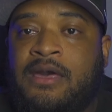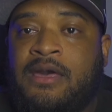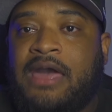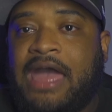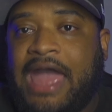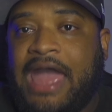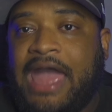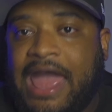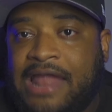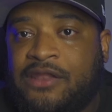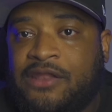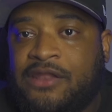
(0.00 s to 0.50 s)

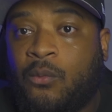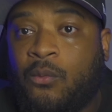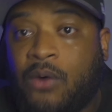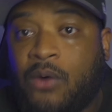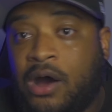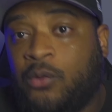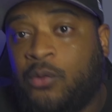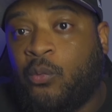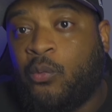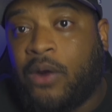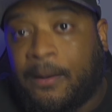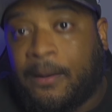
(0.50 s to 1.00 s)
In the
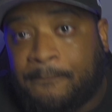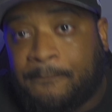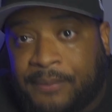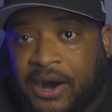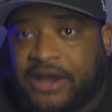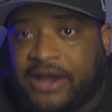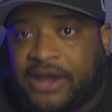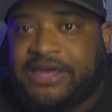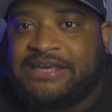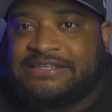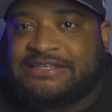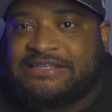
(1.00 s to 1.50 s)
one where
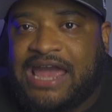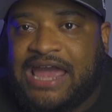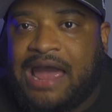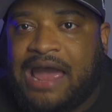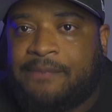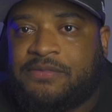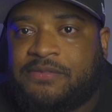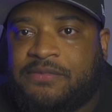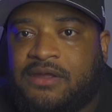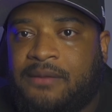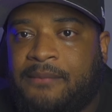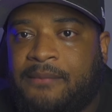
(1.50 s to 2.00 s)
Bucky's
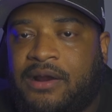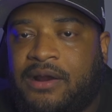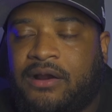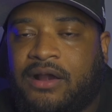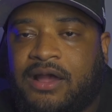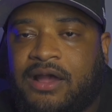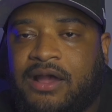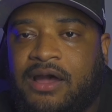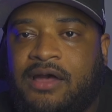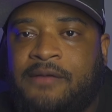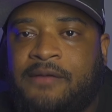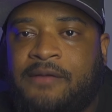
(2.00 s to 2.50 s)
Captain
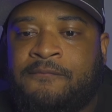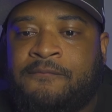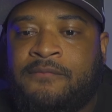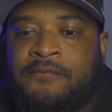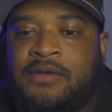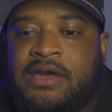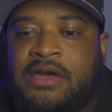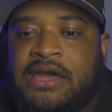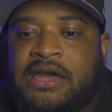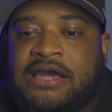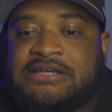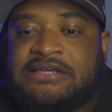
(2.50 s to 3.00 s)
America,
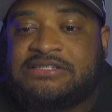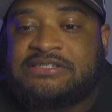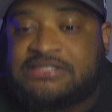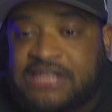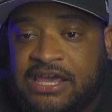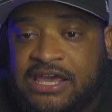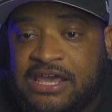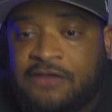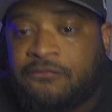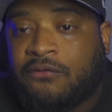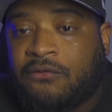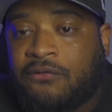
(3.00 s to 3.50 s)

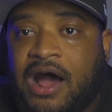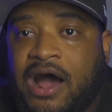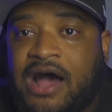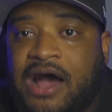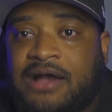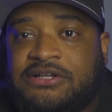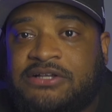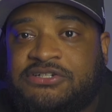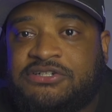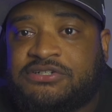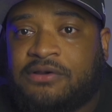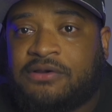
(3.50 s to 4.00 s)
Steve
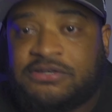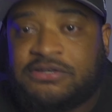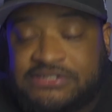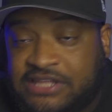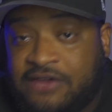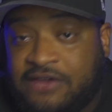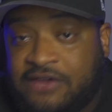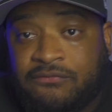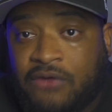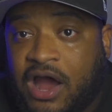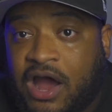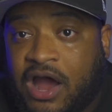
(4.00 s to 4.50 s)

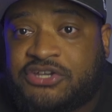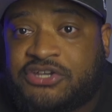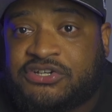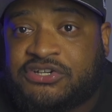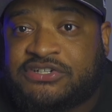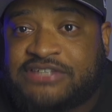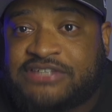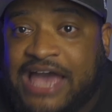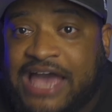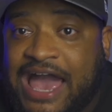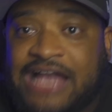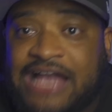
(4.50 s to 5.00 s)

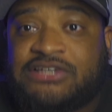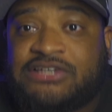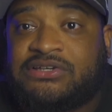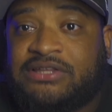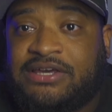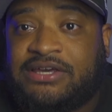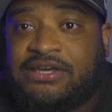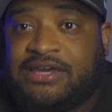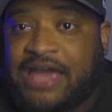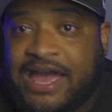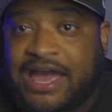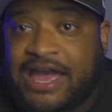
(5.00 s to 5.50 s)
Rogers
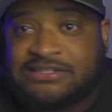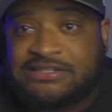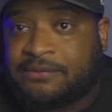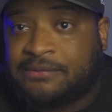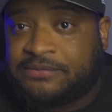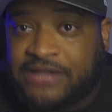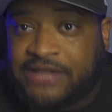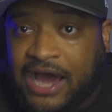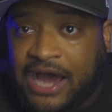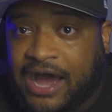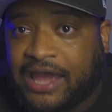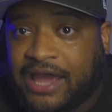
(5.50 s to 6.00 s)
actually ends up
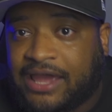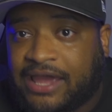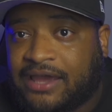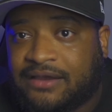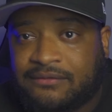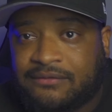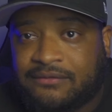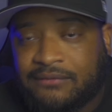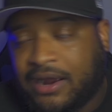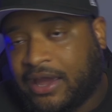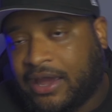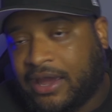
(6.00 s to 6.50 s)
dying,
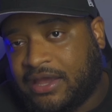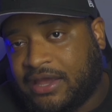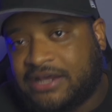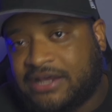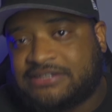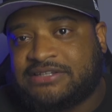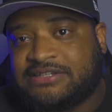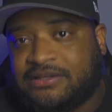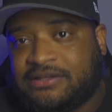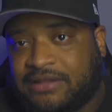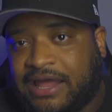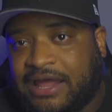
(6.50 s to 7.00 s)
right? He
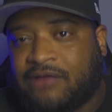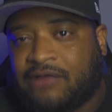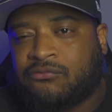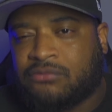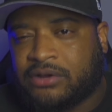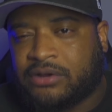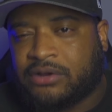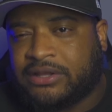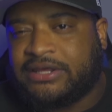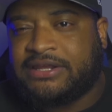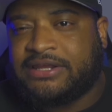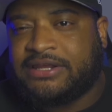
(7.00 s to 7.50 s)
doesn't like
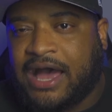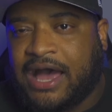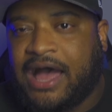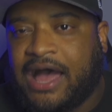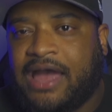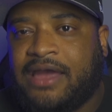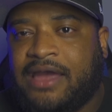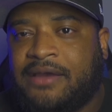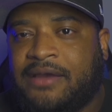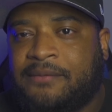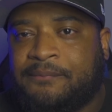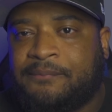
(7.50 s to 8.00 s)
really
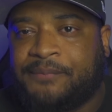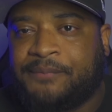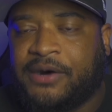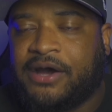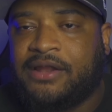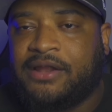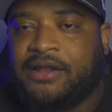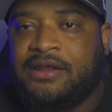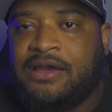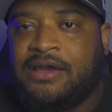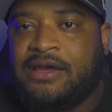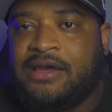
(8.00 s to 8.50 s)
die,
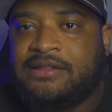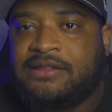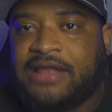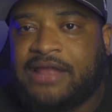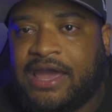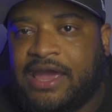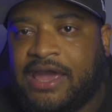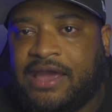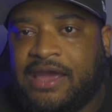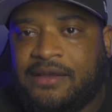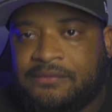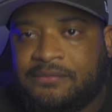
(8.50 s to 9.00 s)
but
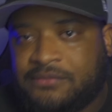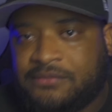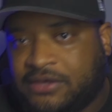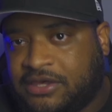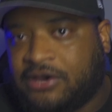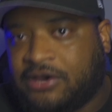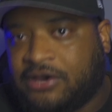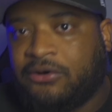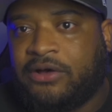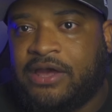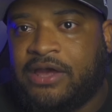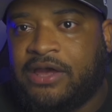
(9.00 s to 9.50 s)
they
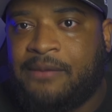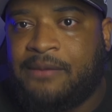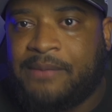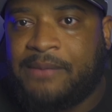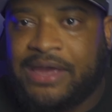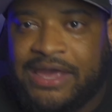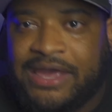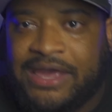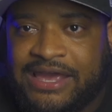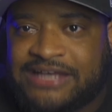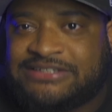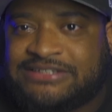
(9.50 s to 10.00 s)
kill him and
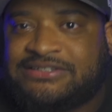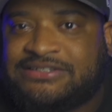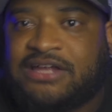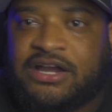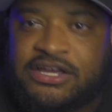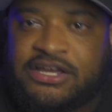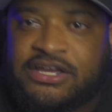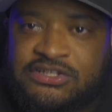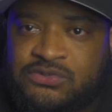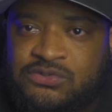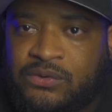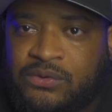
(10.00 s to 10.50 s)
he gets
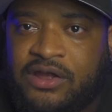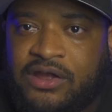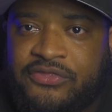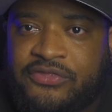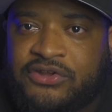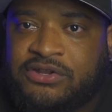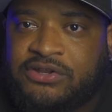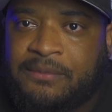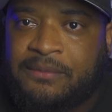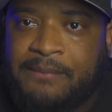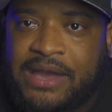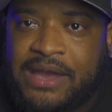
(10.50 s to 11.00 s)
stuck into another
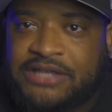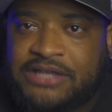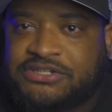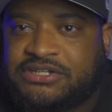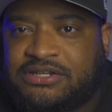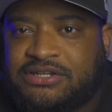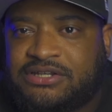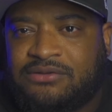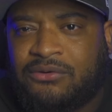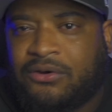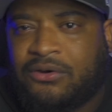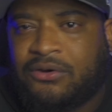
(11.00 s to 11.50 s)

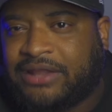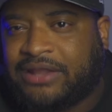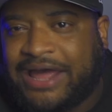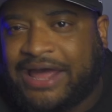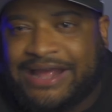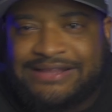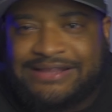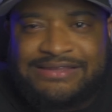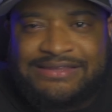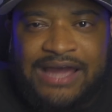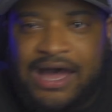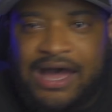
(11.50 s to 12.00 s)
dimension or
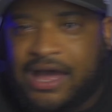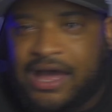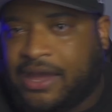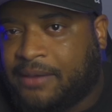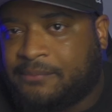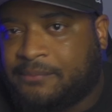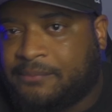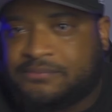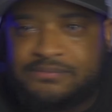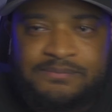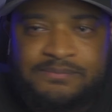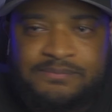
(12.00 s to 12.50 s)
like
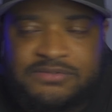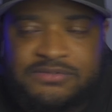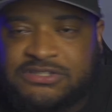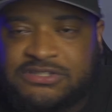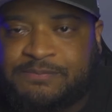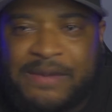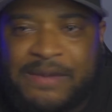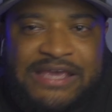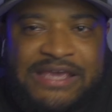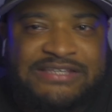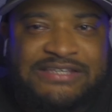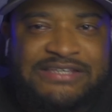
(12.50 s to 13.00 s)
time
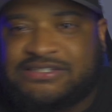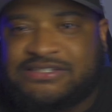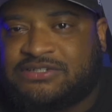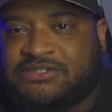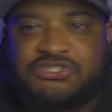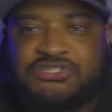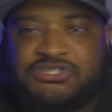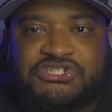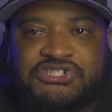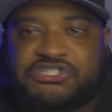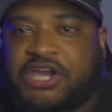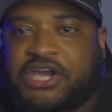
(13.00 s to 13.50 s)
space
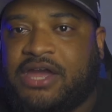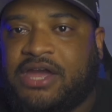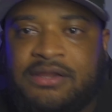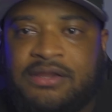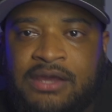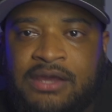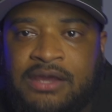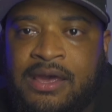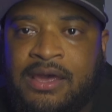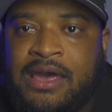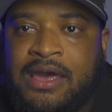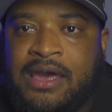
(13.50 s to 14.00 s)
shit.
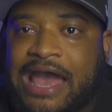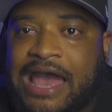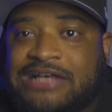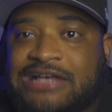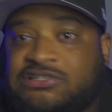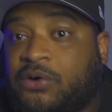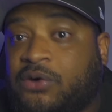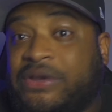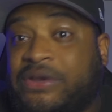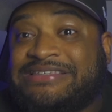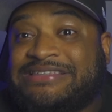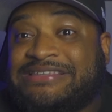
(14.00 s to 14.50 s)
And
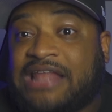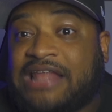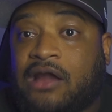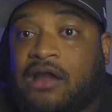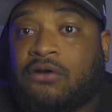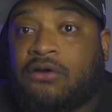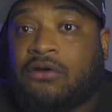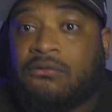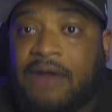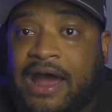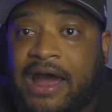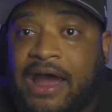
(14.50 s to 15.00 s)
so he's not
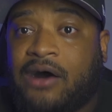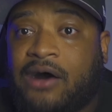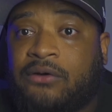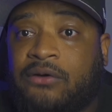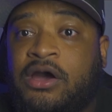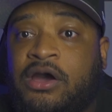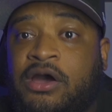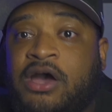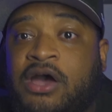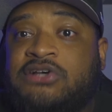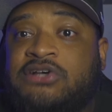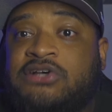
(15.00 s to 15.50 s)
around.
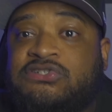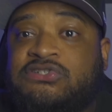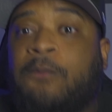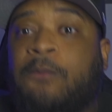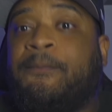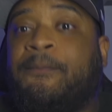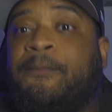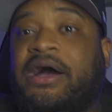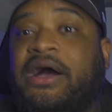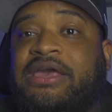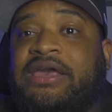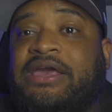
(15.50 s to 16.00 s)
So
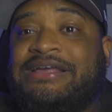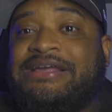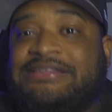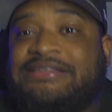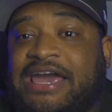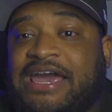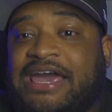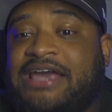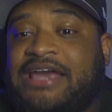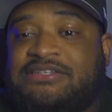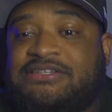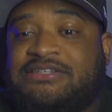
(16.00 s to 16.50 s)
Bucky
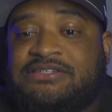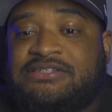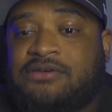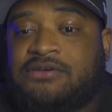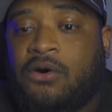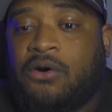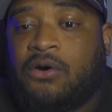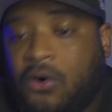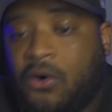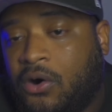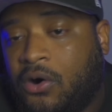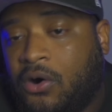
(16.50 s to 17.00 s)
takes
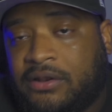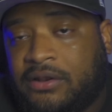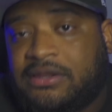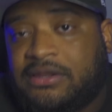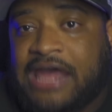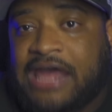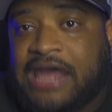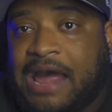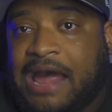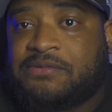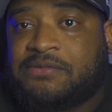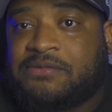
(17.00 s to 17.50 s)
on
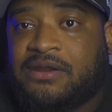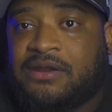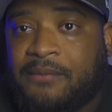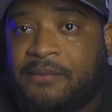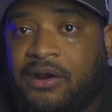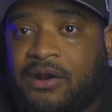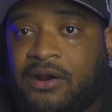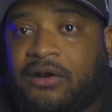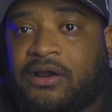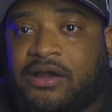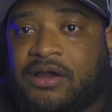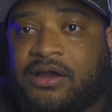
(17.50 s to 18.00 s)
Captain
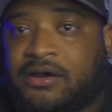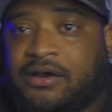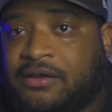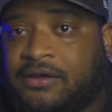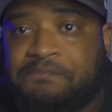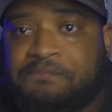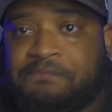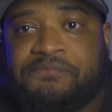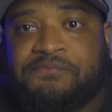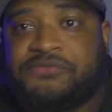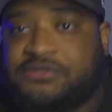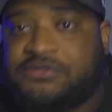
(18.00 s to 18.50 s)
America
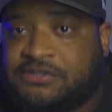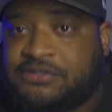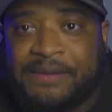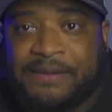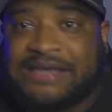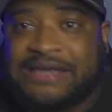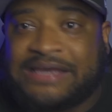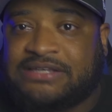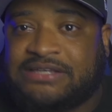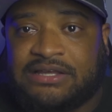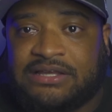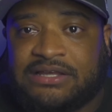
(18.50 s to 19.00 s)
to
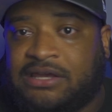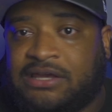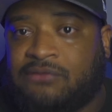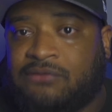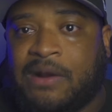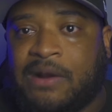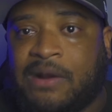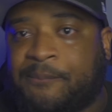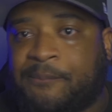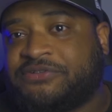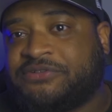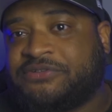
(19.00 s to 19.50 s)
basically
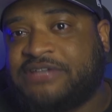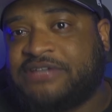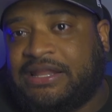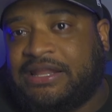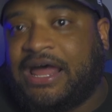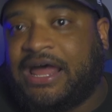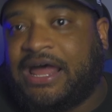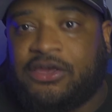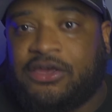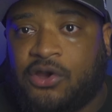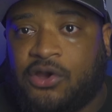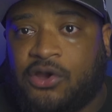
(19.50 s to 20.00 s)
represent
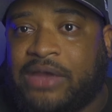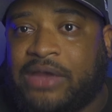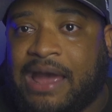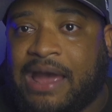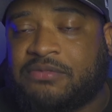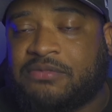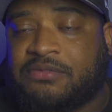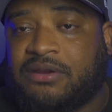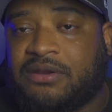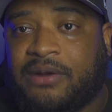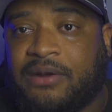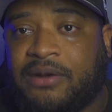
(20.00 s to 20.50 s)
like, yo,
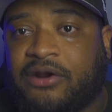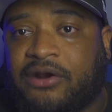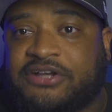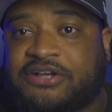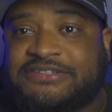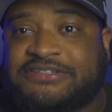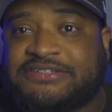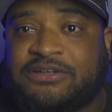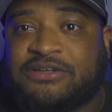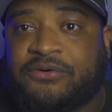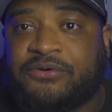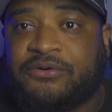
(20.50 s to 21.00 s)
Captain
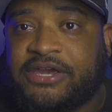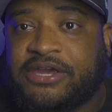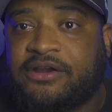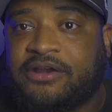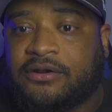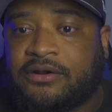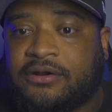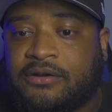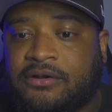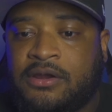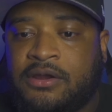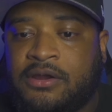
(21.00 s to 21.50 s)
America's still here,
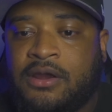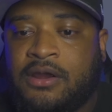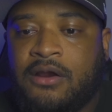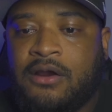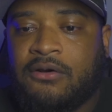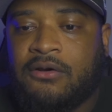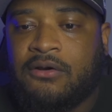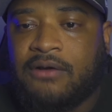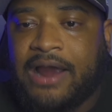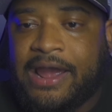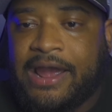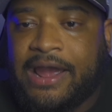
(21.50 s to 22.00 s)

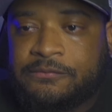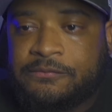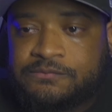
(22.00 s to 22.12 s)
right?